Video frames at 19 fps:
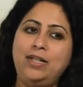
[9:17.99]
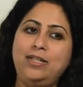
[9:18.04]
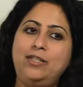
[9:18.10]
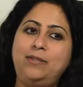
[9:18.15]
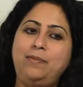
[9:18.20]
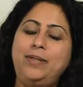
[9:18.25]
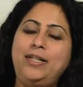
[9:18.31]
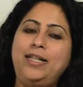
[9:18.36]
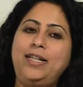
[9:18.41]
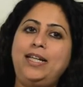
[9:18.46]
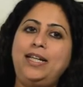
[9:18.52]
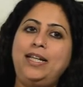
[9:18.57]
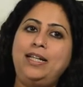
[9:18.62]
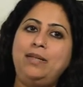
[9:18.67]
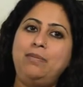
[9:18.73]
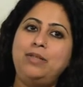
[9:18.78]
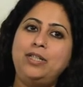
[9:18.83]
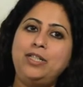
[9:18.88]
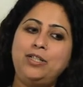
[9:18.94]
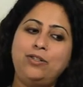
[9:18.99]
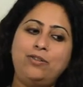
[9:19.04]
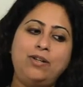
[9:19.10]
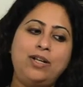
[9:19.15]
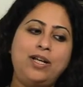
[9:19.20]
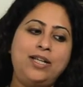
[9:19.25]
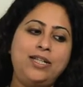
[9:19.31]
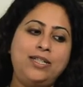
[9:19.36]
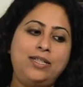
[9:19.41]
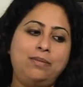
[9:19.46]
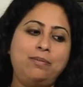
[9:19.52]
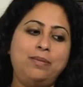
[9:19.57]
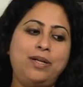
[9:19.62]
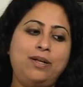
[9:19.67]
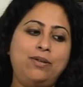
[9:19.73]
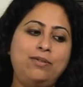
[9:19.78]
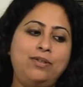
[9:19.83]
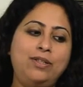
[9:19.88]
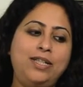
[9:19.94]
to be able to write
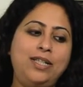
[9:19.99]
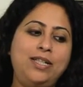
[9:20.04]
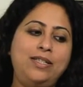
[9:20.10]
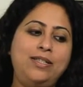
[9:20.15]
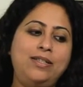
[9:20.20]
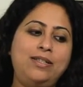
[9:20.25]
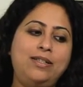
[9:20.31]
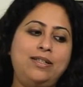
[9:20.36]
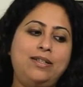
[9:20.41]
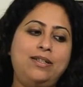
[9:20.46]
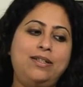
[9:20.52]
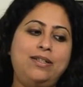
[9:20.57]
about these